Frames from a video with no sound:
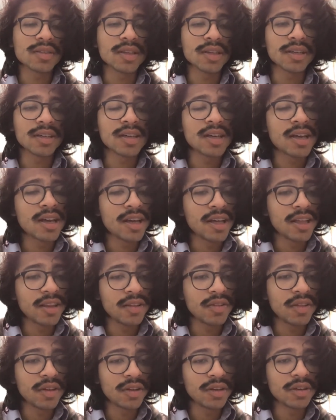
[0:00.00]
It's like
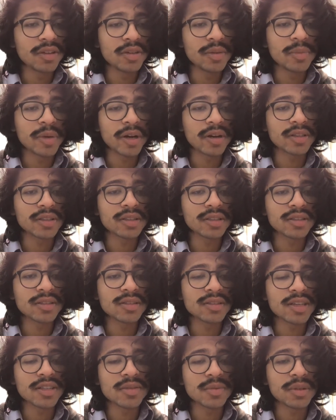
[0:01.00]
the good comparison.
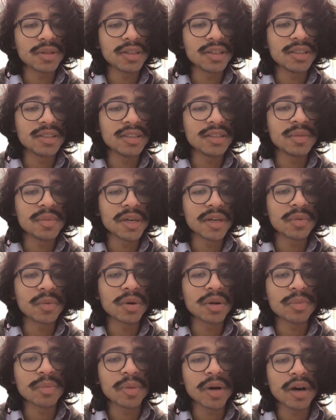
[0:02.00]
It's really easy to make
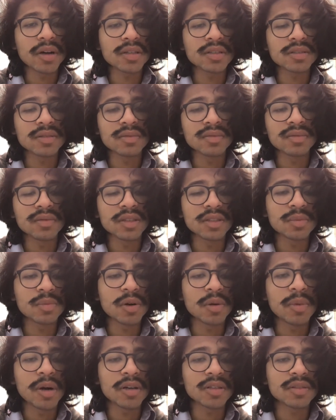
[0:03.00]
a
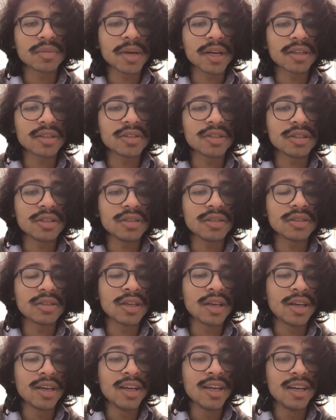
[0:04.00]
small box of mac and cheese.